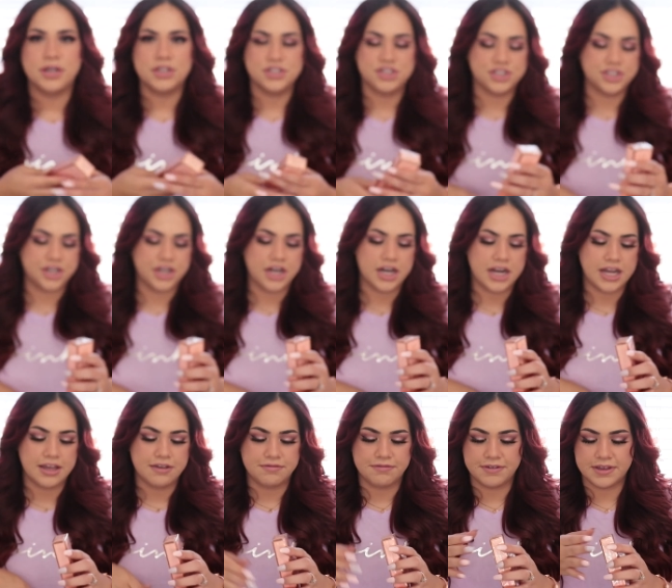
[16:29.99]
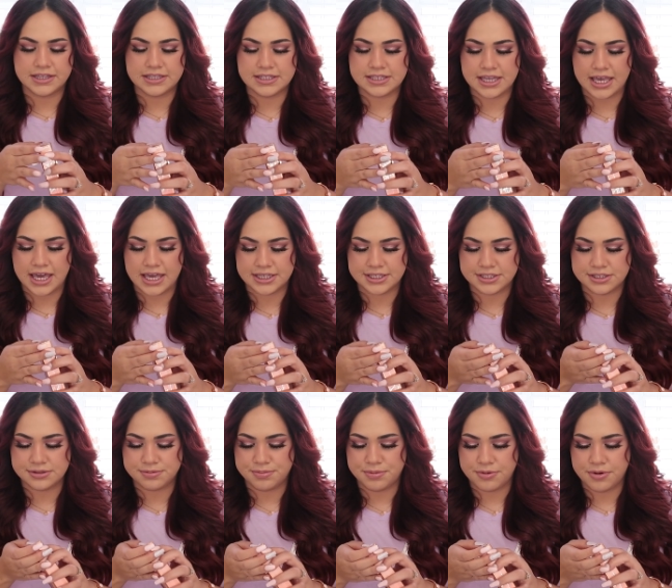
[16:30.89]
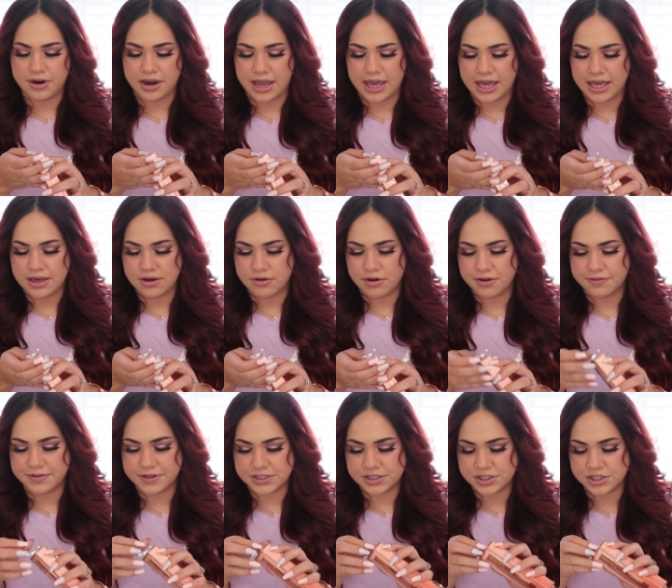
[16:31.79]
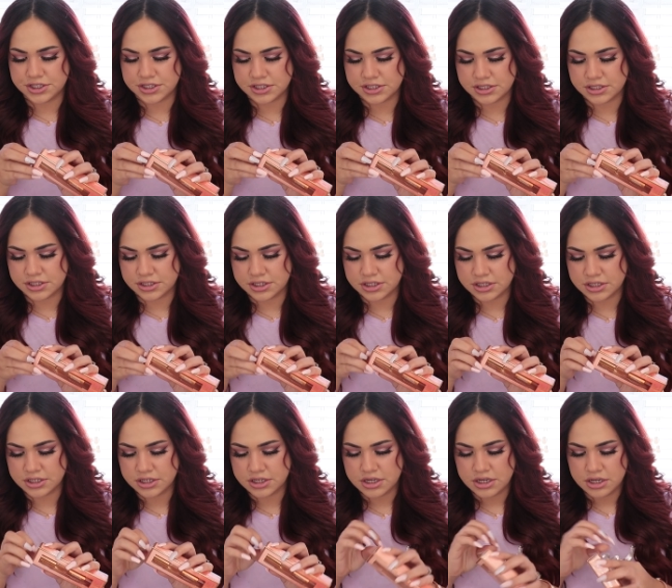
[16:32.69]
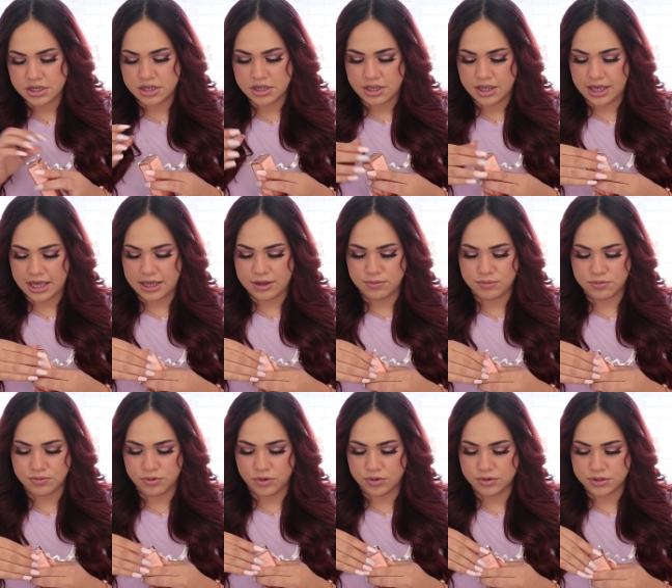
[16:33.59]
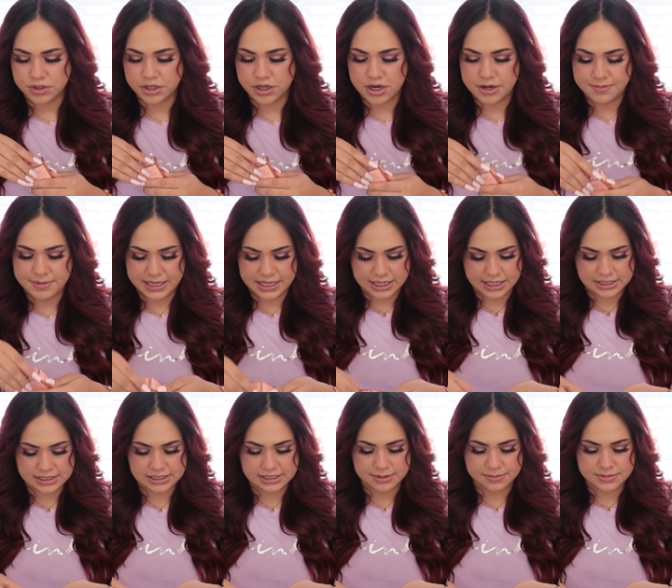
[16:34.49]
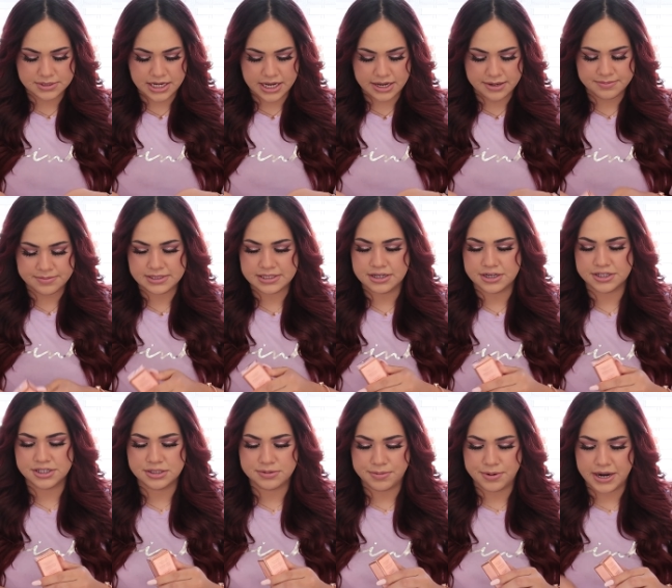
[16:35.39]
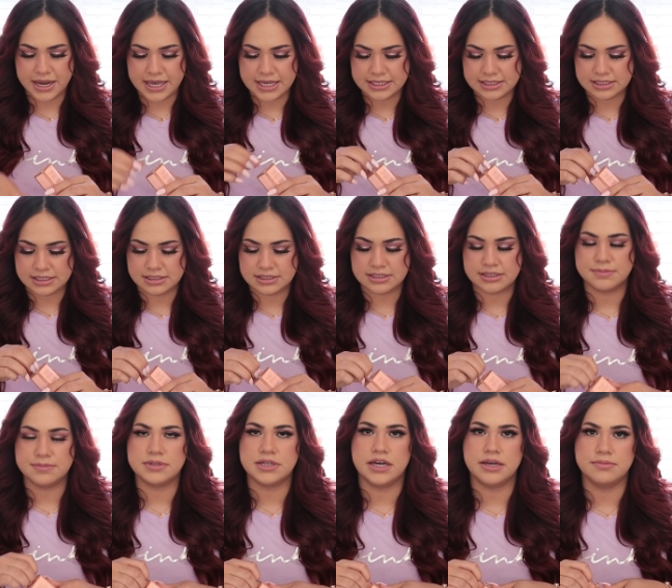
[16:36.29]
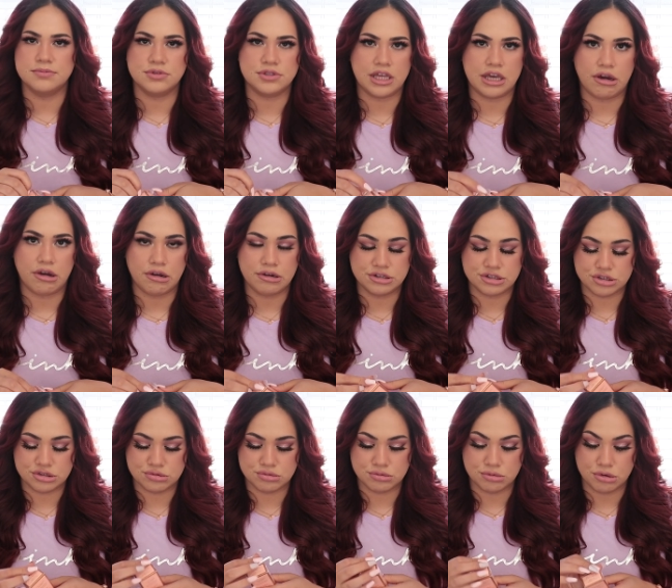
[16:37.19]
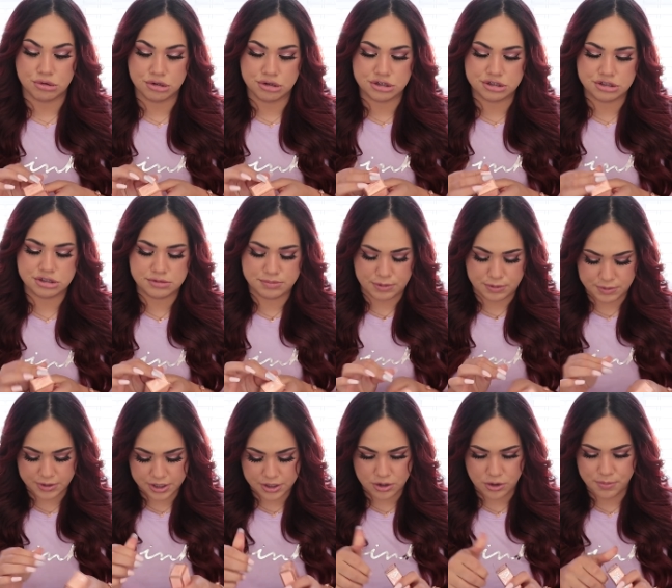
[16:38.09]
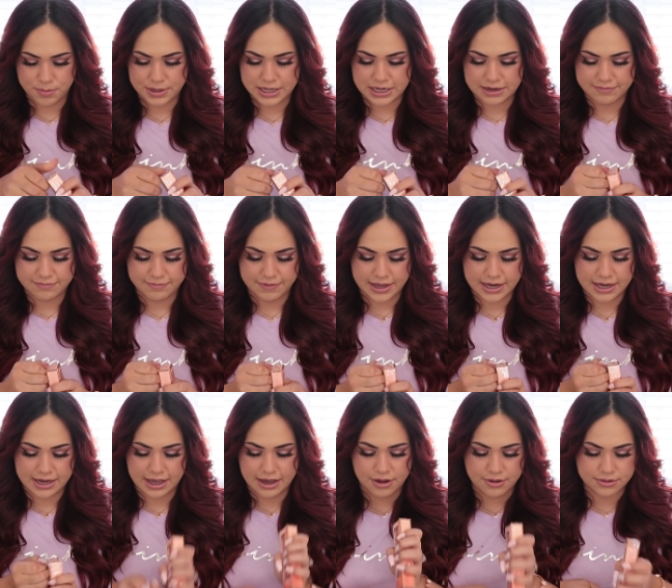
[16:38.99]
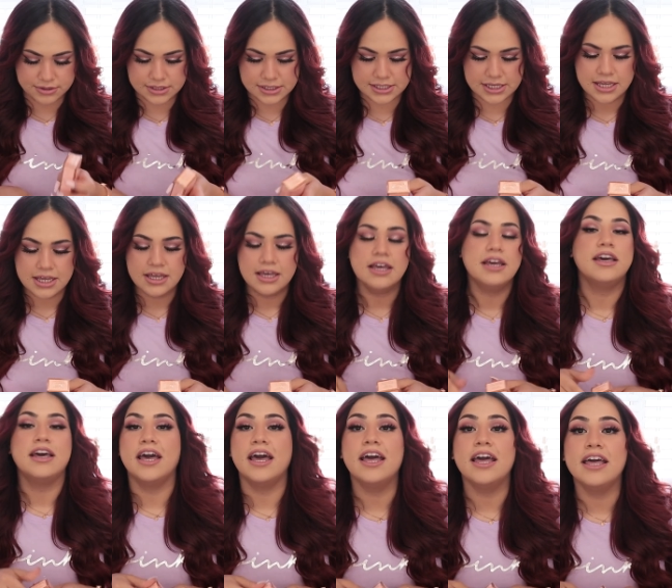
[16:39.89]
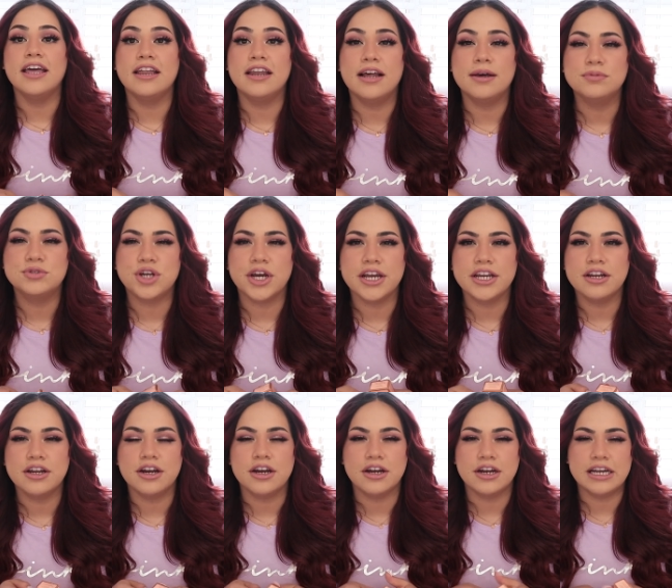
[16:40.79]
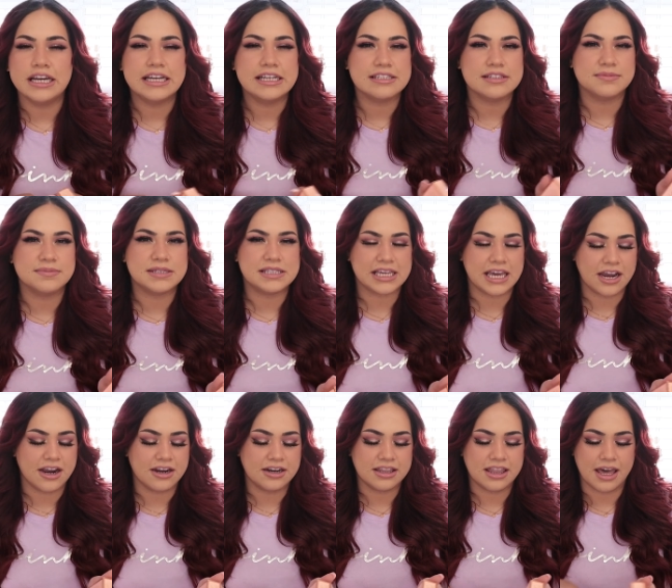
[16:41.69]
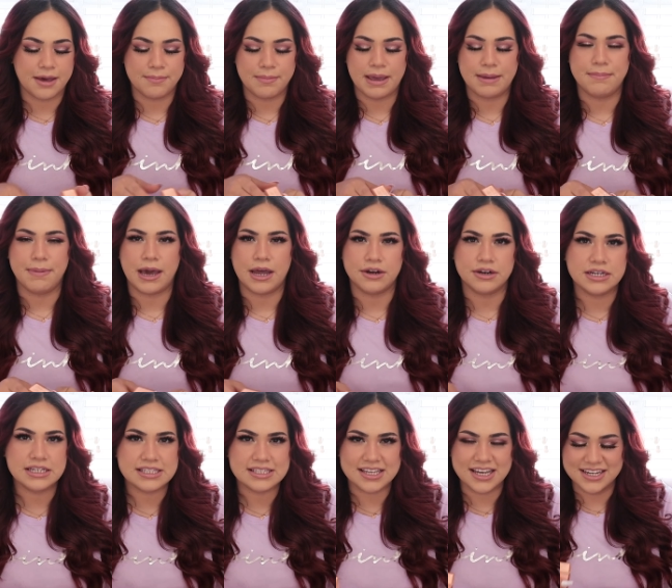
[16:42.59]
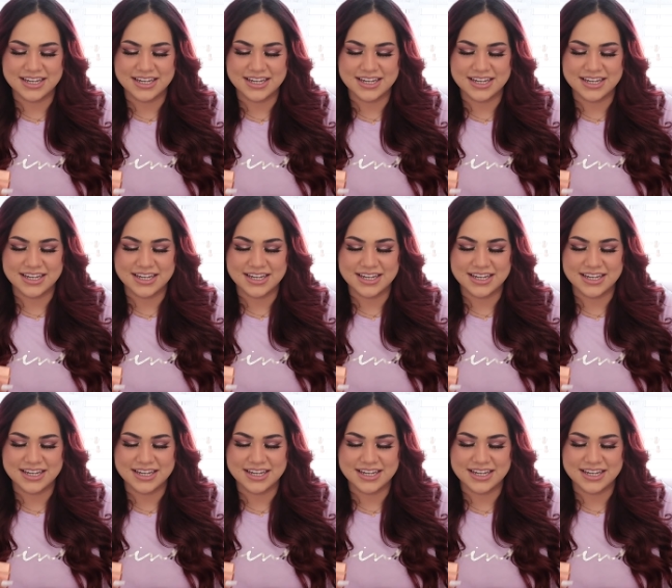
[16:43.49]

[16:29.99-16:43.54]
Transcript: not sure if it's a spray or if it's just a roller because sometimes they're sprays and sometimes they are just rollers. But we're gonna open it and find out. And I'm trying to hurry because I'm scared that my battery's